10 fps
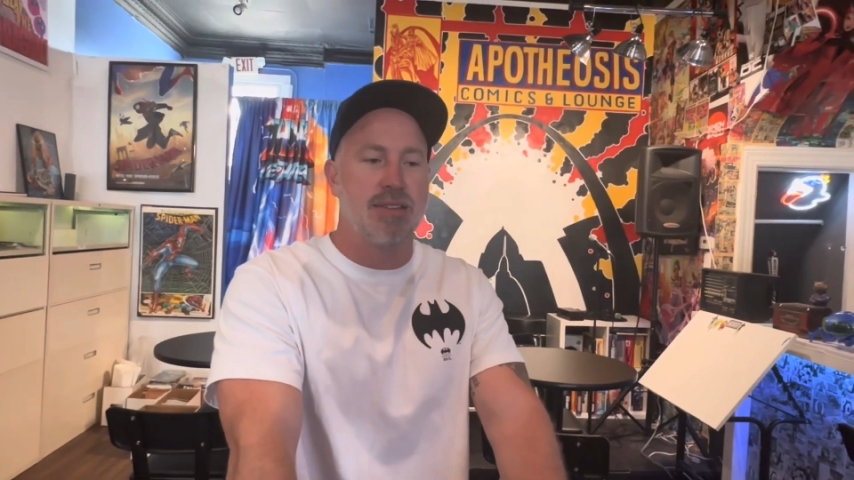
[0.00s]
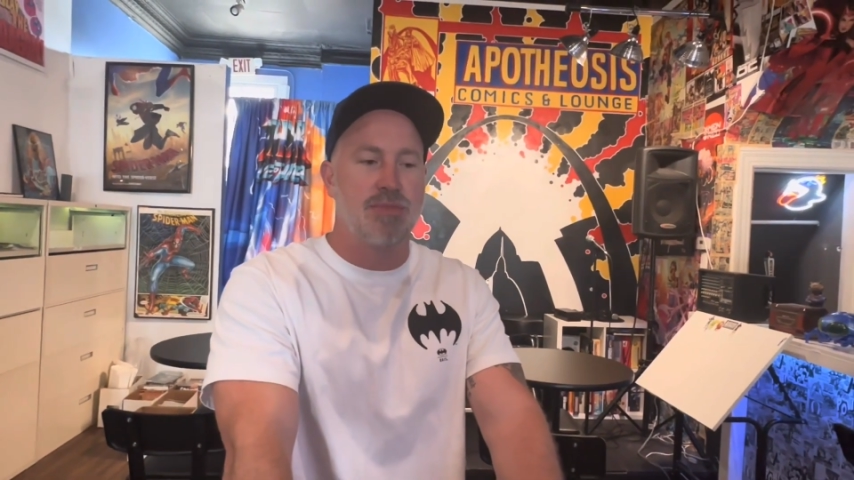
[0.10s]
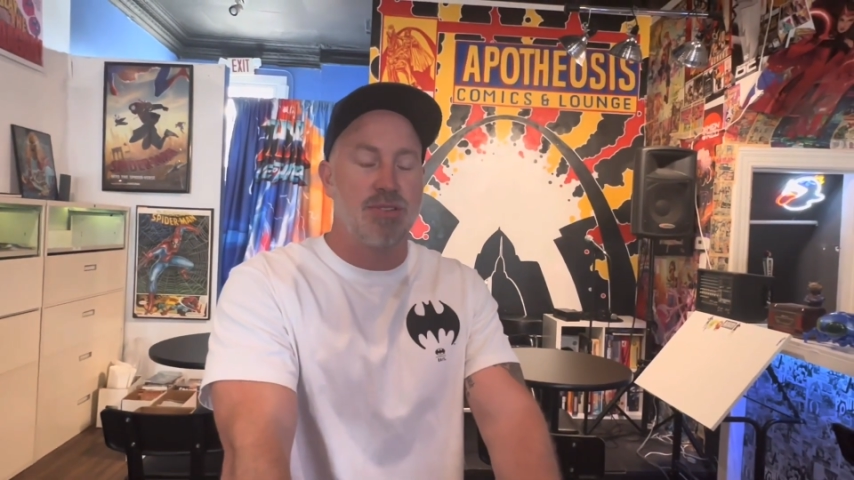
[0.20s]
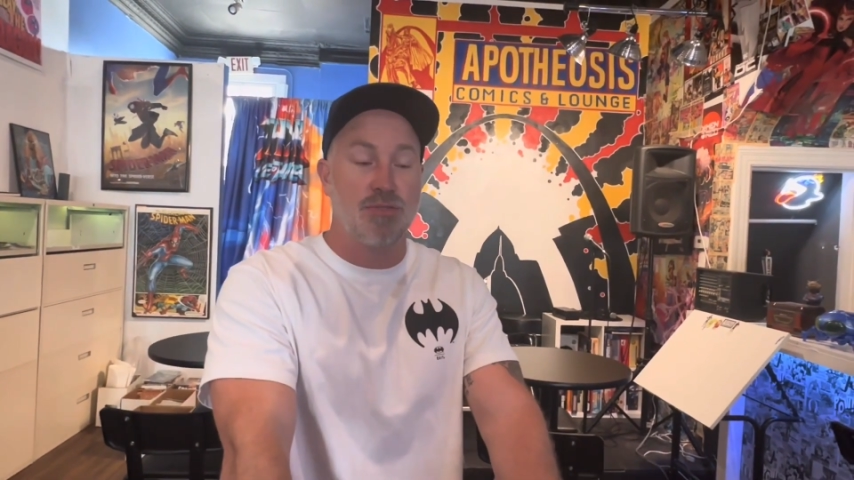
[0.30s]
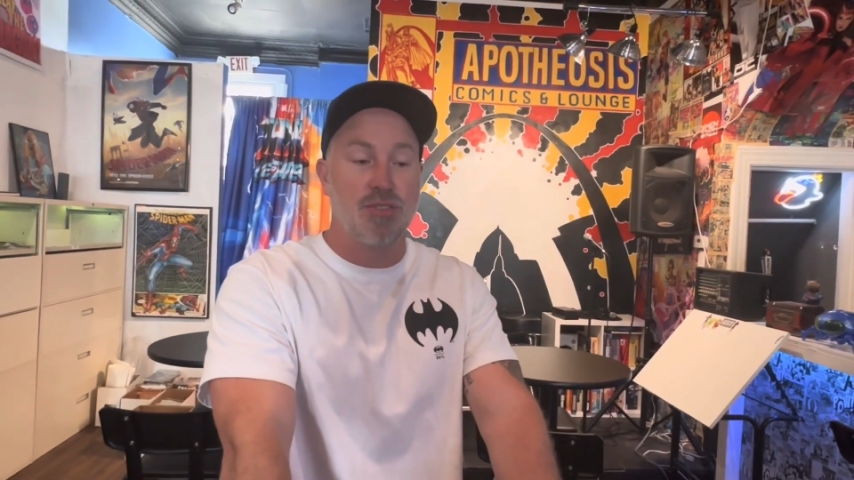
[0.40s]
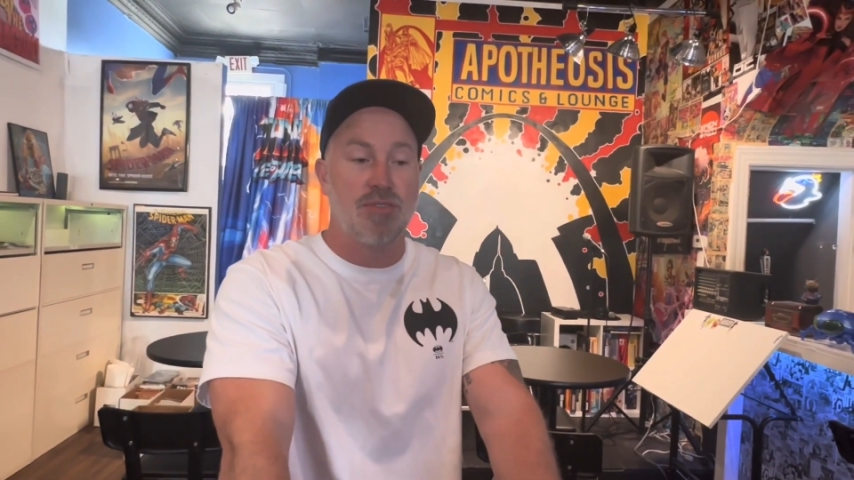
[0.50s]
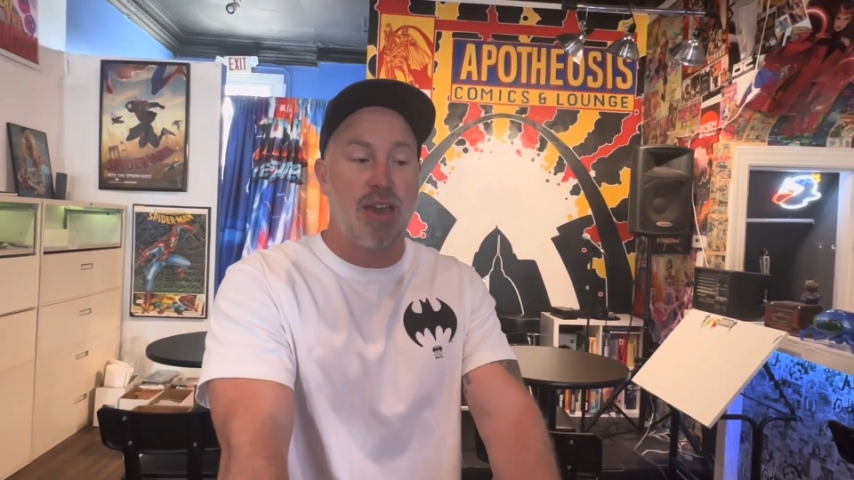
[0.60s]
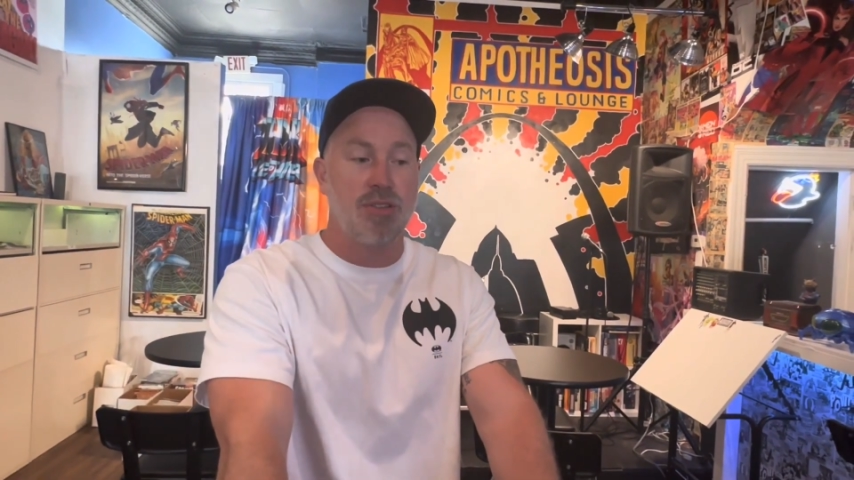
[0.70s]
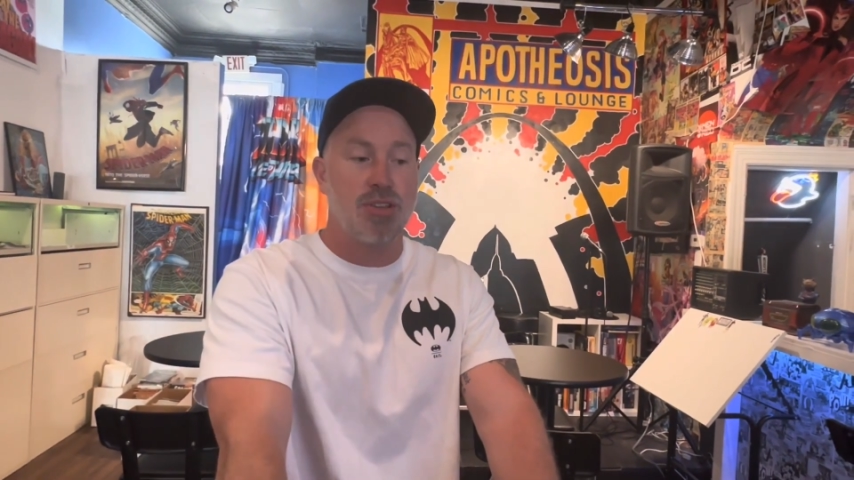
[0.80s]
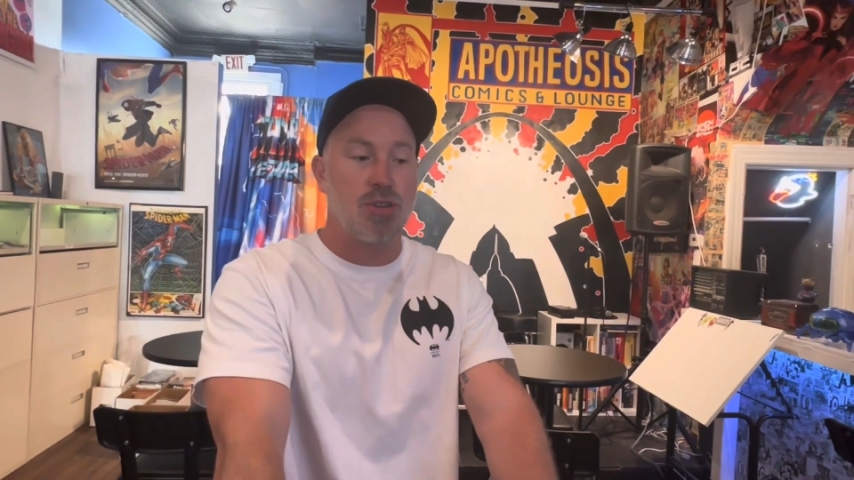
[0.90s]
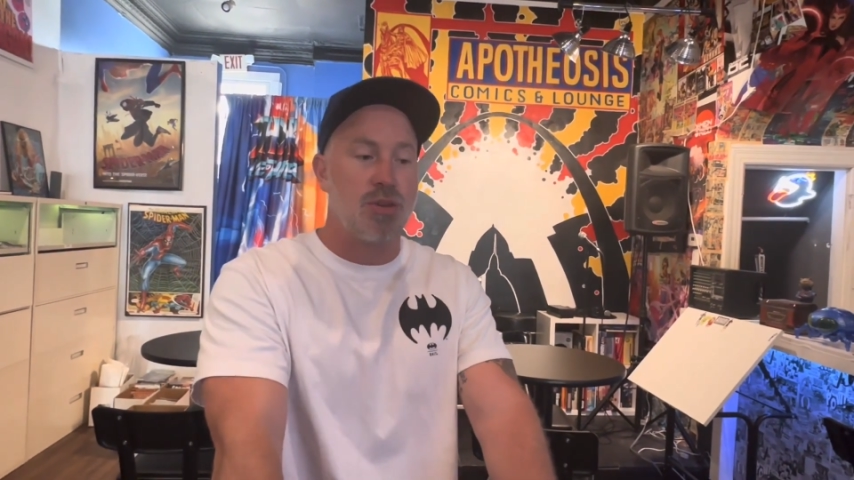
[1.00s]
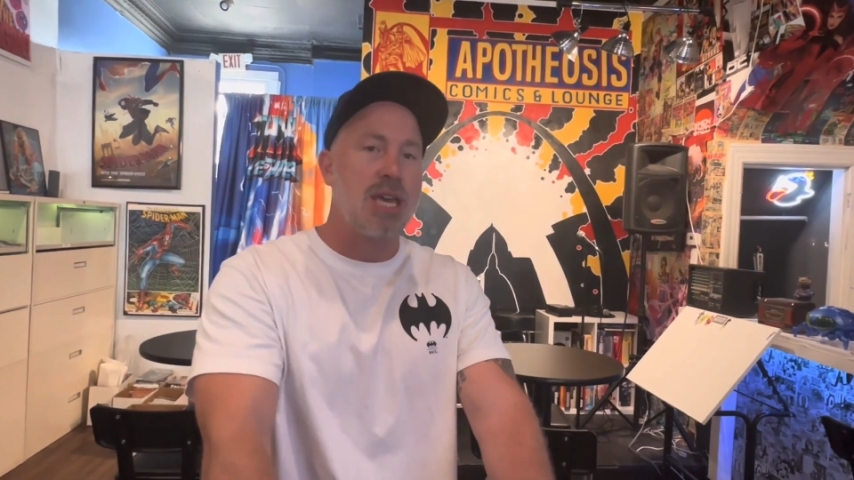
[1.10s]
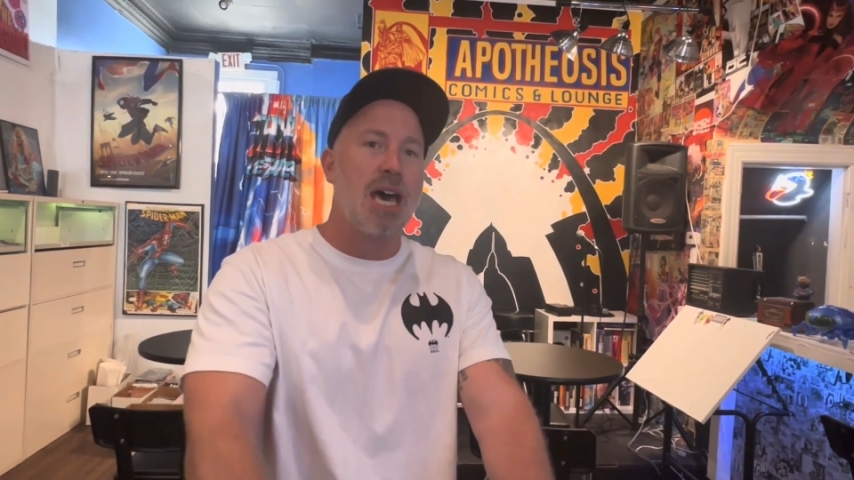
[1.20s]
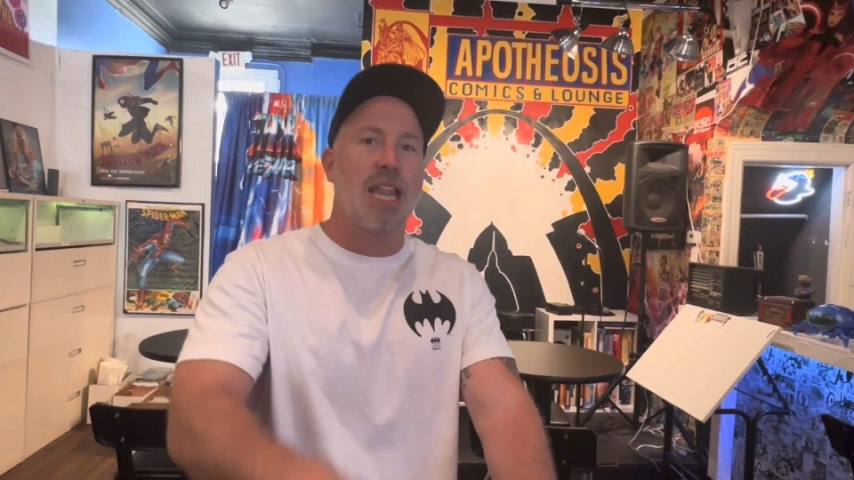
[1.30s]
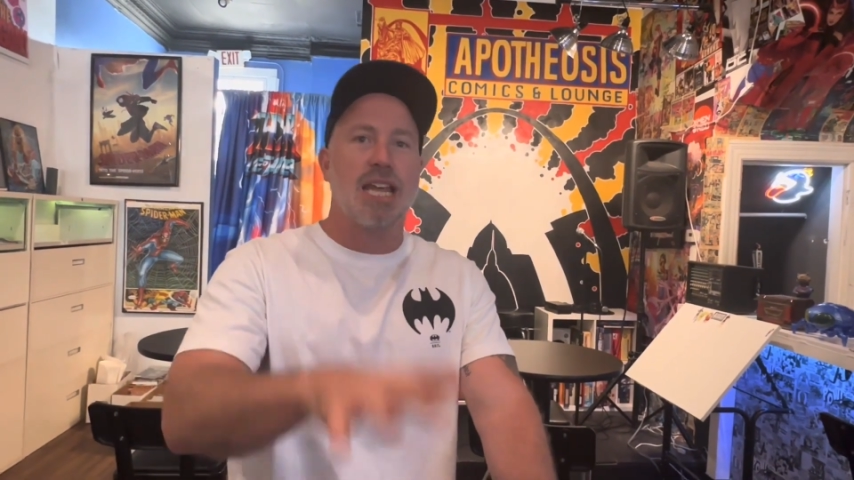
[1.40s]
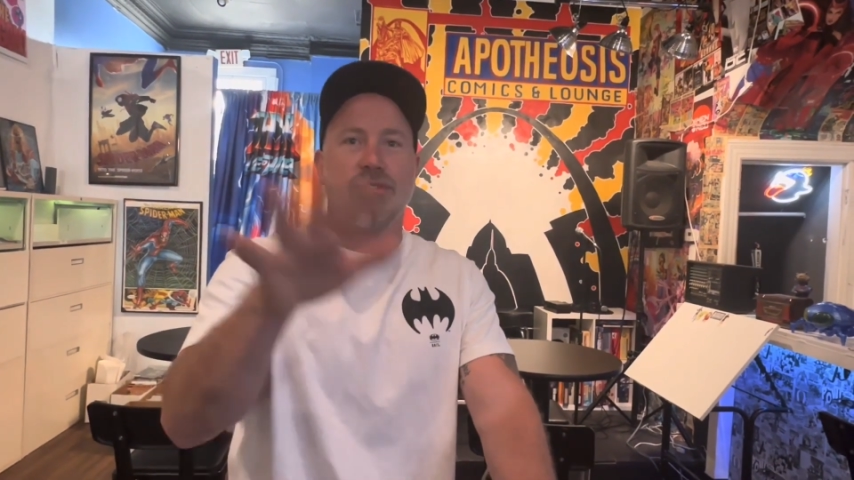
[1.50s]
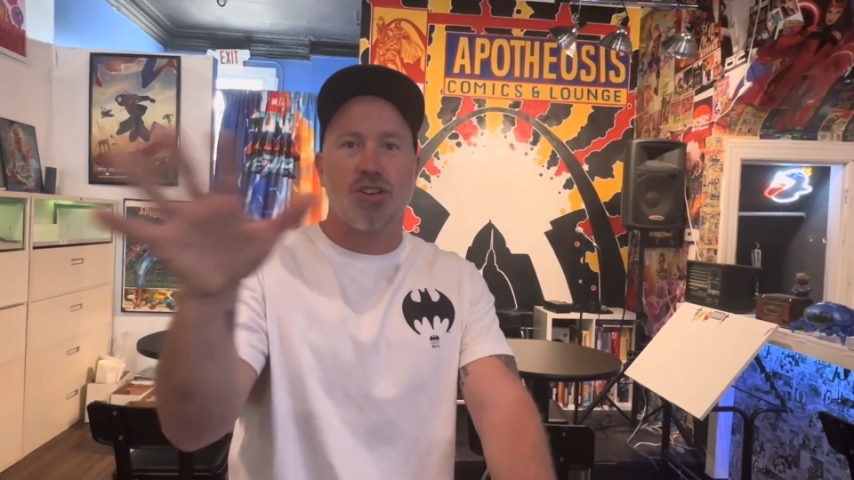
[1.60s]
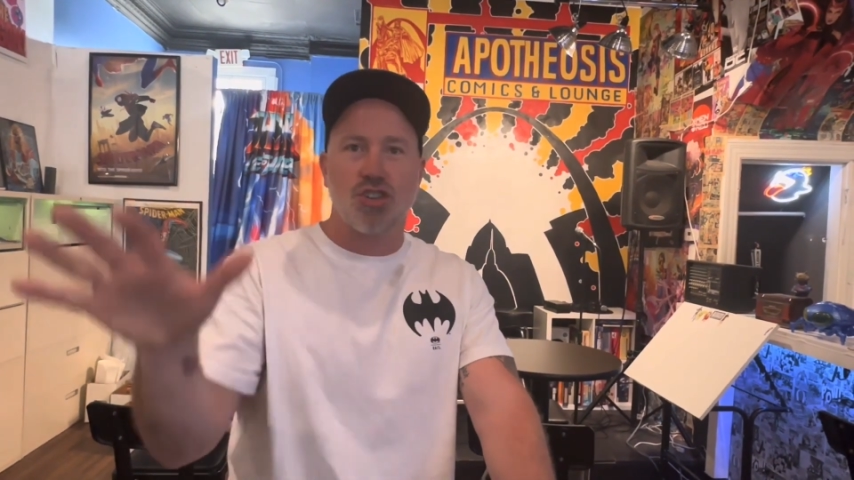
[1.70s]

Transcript: when it's first founded, so a lot of our